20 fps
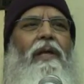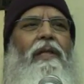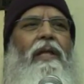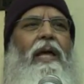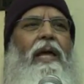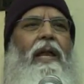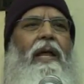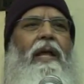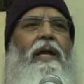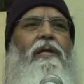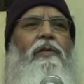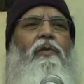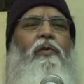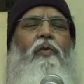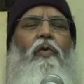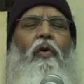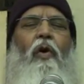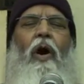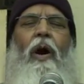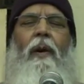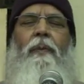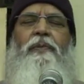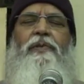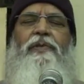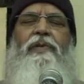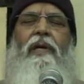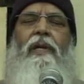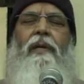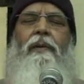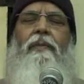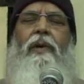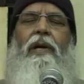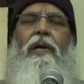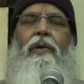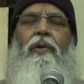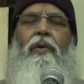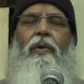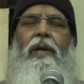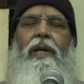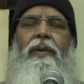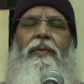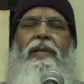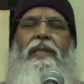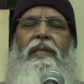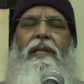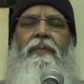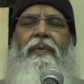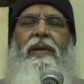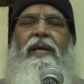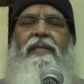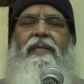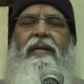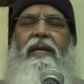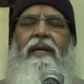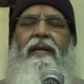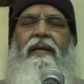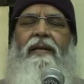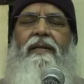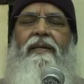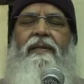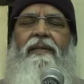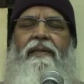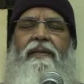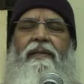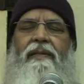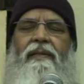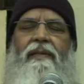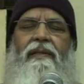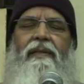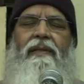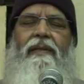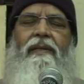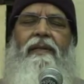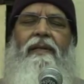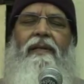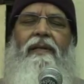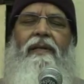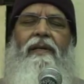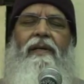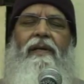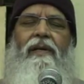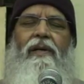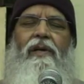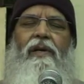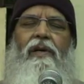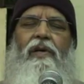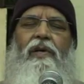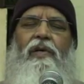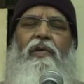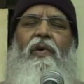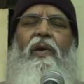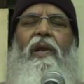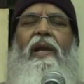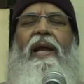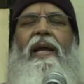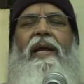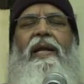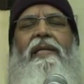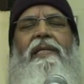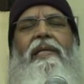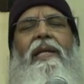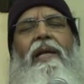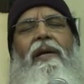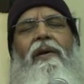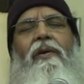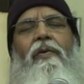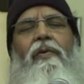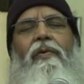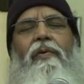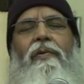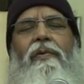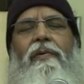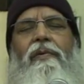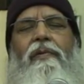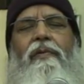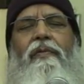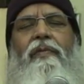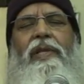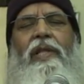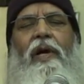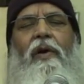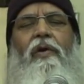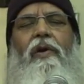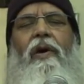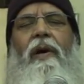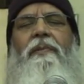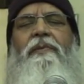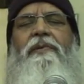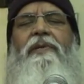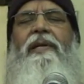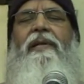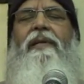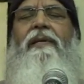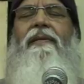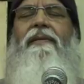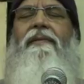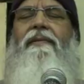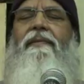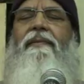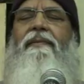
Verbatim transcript: there is no option but to live in the present. So let us live without option.